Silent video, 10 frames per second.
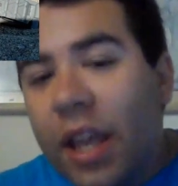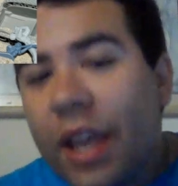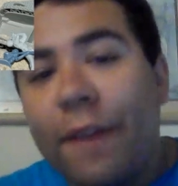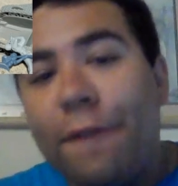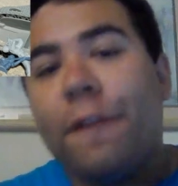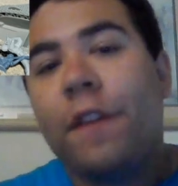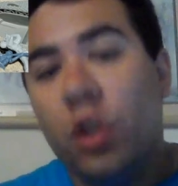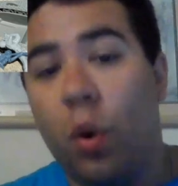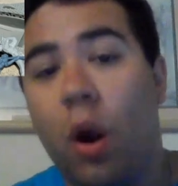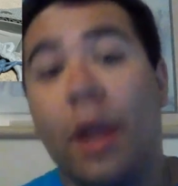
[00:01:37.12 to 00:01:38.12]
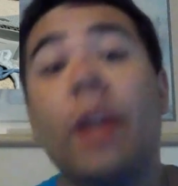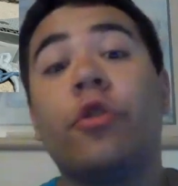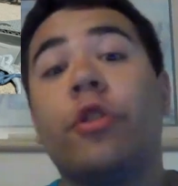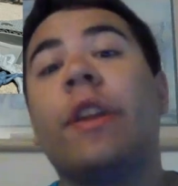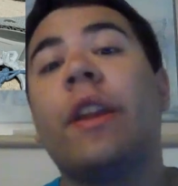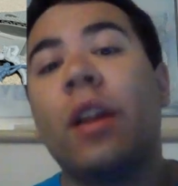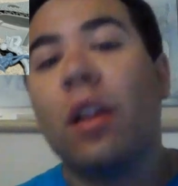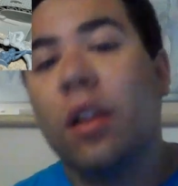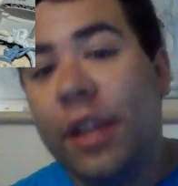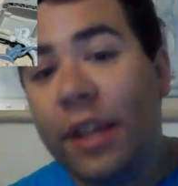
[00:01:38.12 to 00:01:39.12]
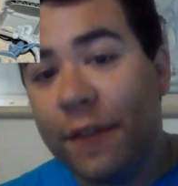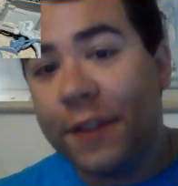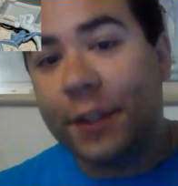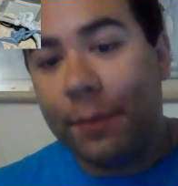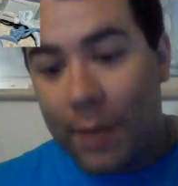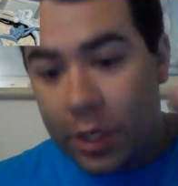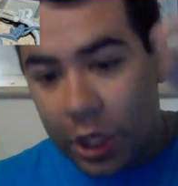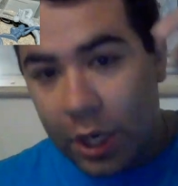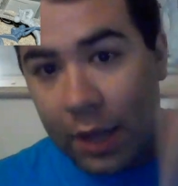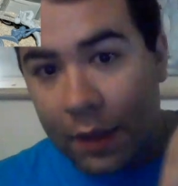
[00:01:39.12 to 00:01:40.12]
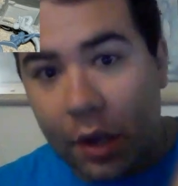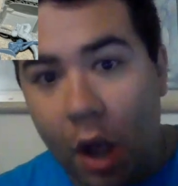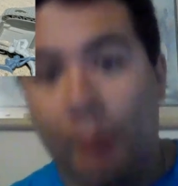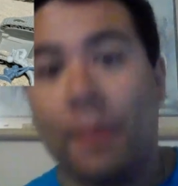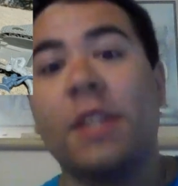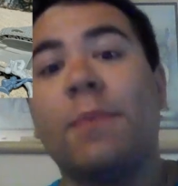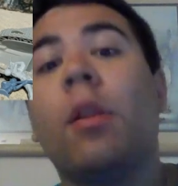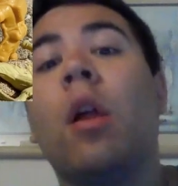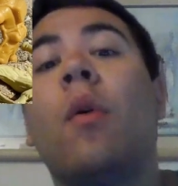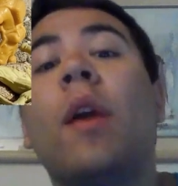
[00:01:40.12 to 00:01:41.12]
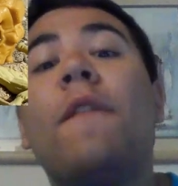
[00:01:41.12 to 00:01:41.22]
if you are interested, leave a submission in the comments below.